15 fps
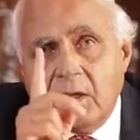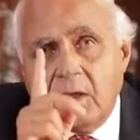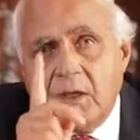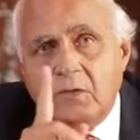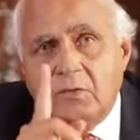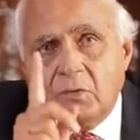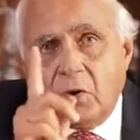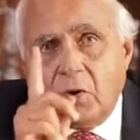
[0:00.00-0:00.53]

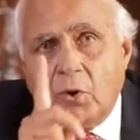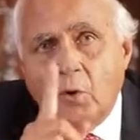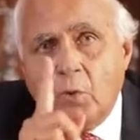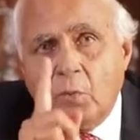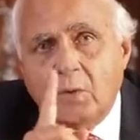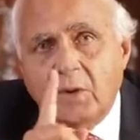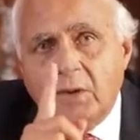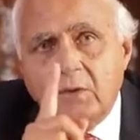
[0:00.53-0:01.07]
is
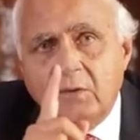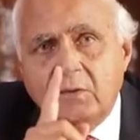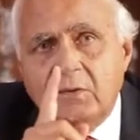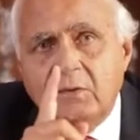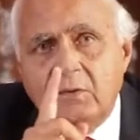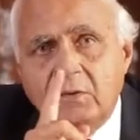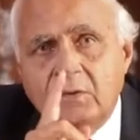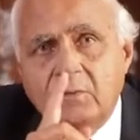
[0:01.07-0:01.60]

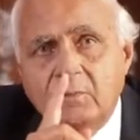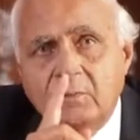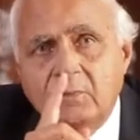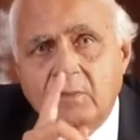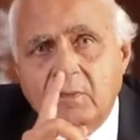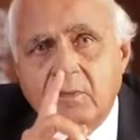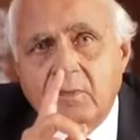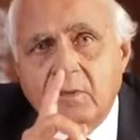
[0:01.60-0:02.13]
always
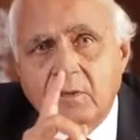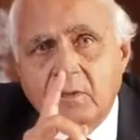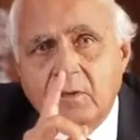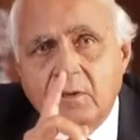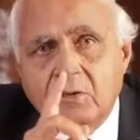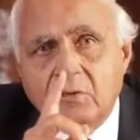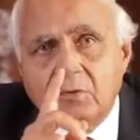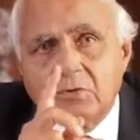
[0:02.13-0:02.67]

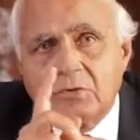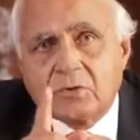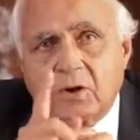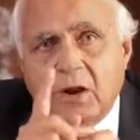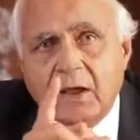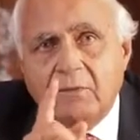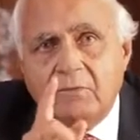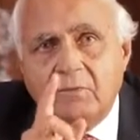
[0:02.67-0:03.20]
to
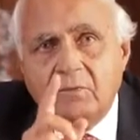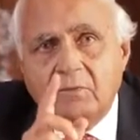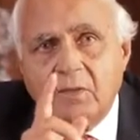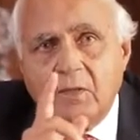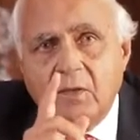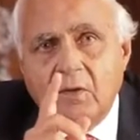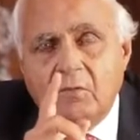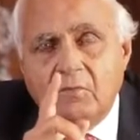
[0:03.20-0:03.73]
strive
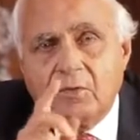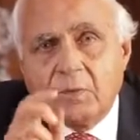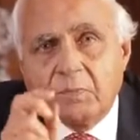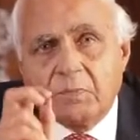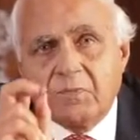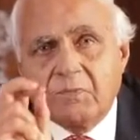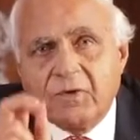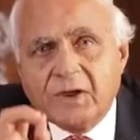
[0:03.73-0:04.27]
for
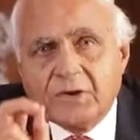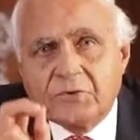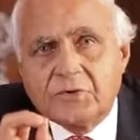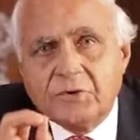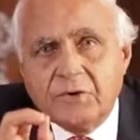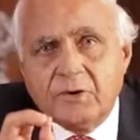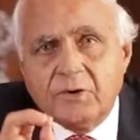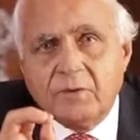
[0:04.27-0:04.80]

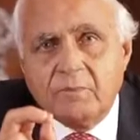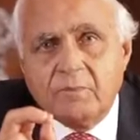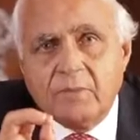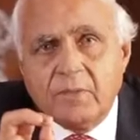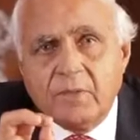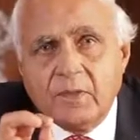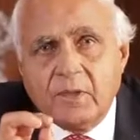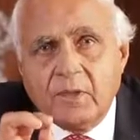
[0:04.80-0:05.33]
perfection
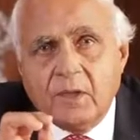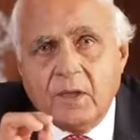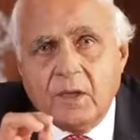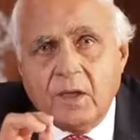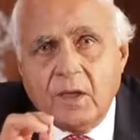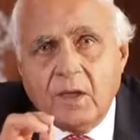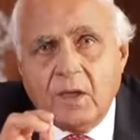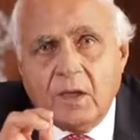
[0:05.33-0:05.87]

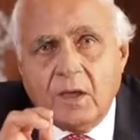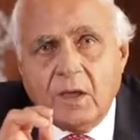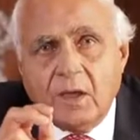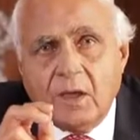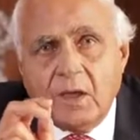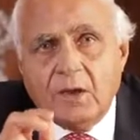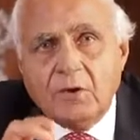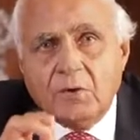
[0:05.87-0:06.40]

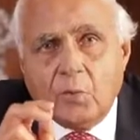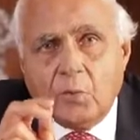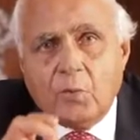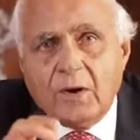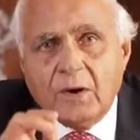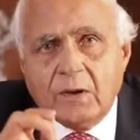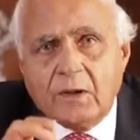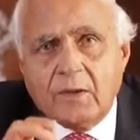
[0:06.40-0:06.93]
in your
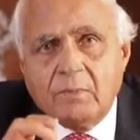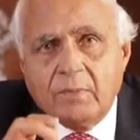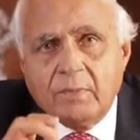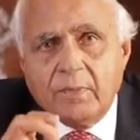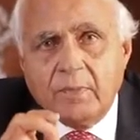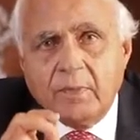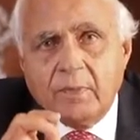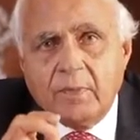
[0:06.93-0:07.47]
work
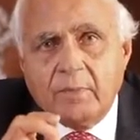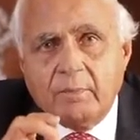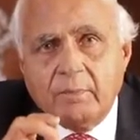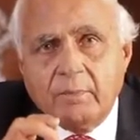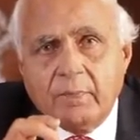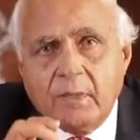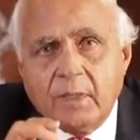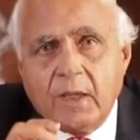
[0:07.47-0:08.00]

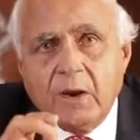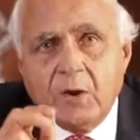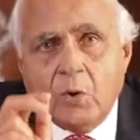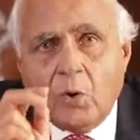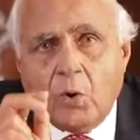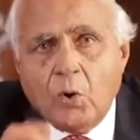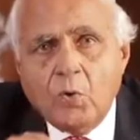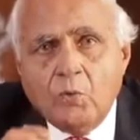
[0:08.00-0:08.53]
and
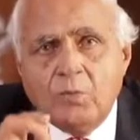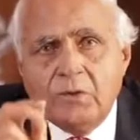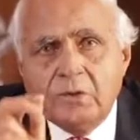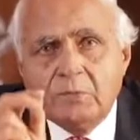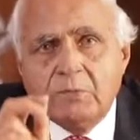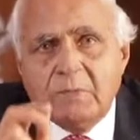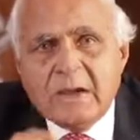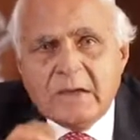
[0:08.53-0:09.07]
always
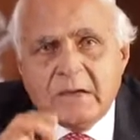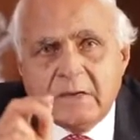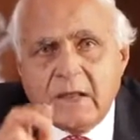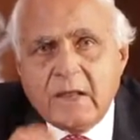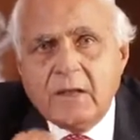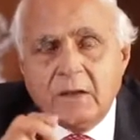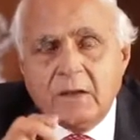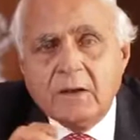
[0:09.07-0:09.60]

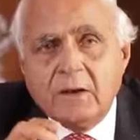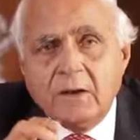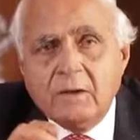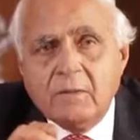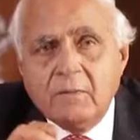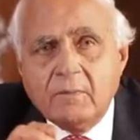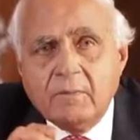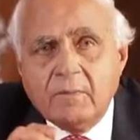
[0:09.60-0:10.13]
maintain
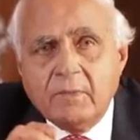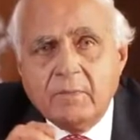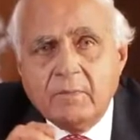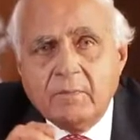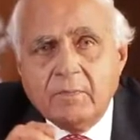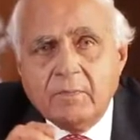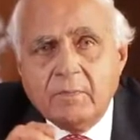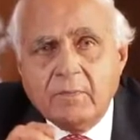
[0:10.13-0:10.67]

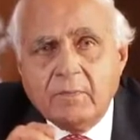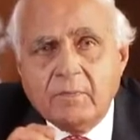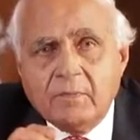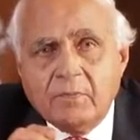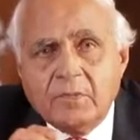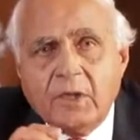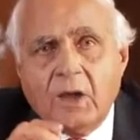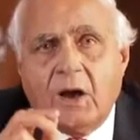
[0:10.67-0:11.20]

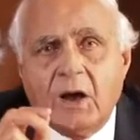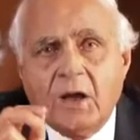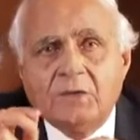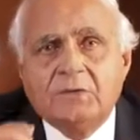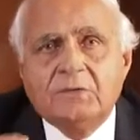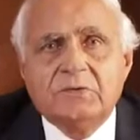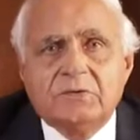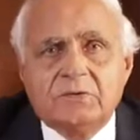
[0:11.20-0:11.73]
the
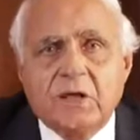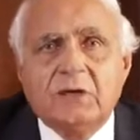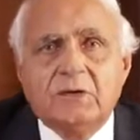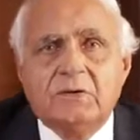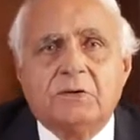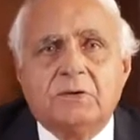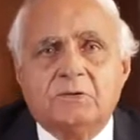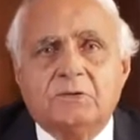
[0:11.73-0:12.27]
highest
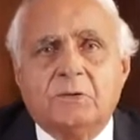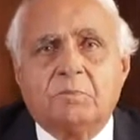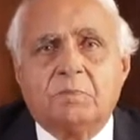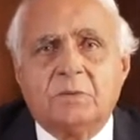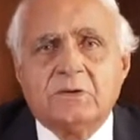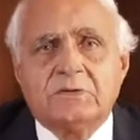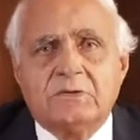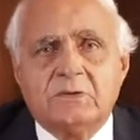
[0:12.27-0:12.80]
standards of
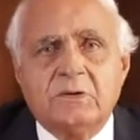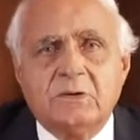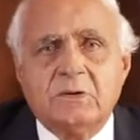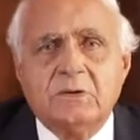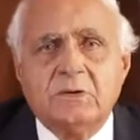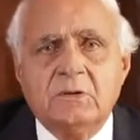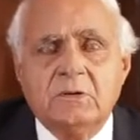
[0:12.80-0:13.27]
personal